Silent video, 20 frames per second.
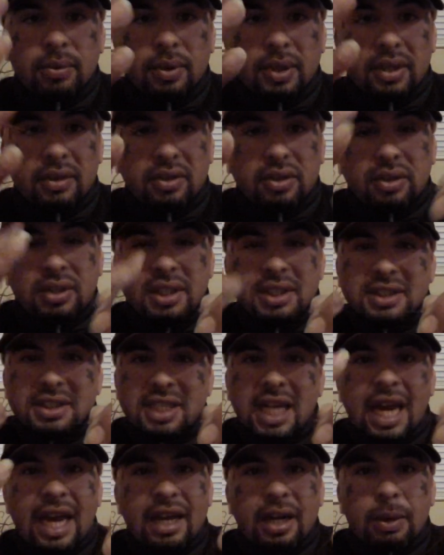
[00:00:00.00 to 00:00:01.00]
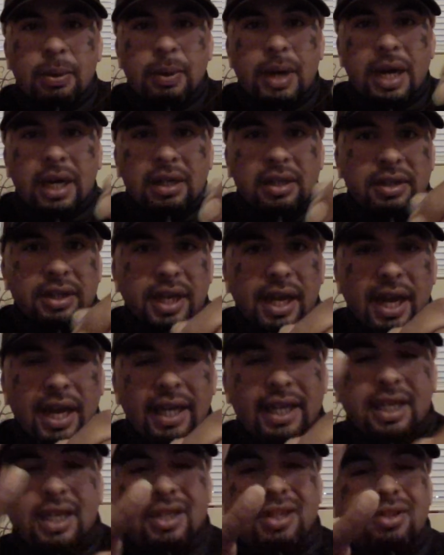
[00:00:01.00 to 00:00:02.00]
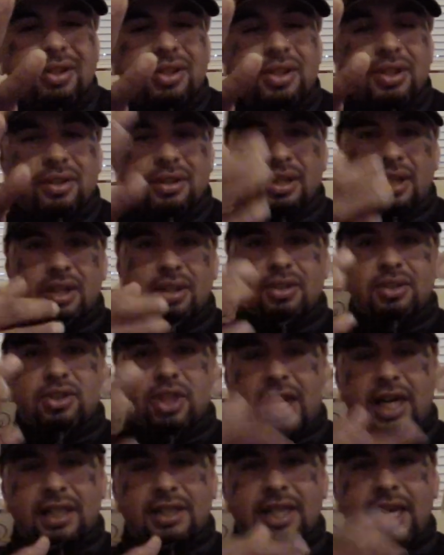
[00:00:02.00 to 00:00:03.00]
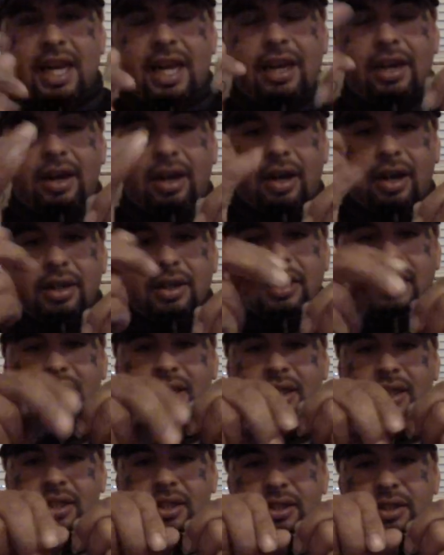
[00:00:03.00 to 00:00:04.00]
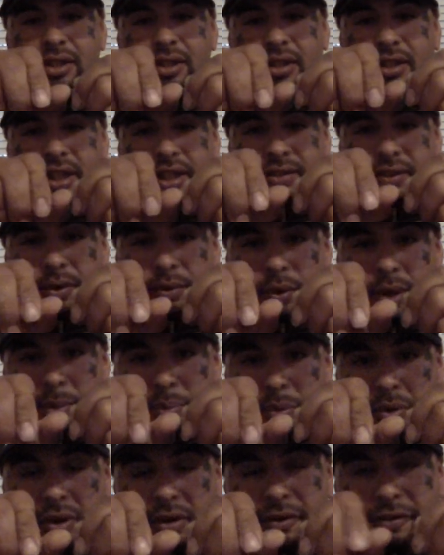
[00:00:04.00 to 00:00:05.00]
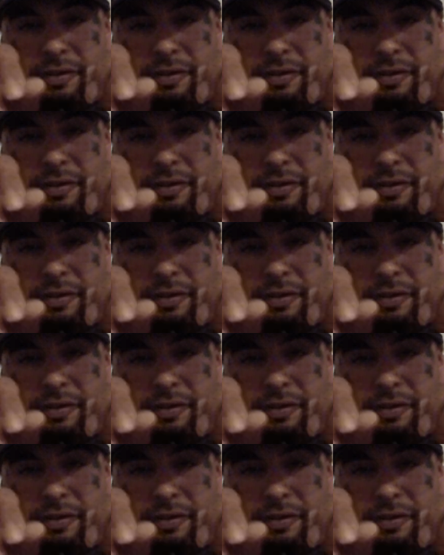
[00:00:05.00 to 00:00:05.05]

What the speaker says: If you just tie it a regular knot and you try to tie it on, usually it'll leave a ripple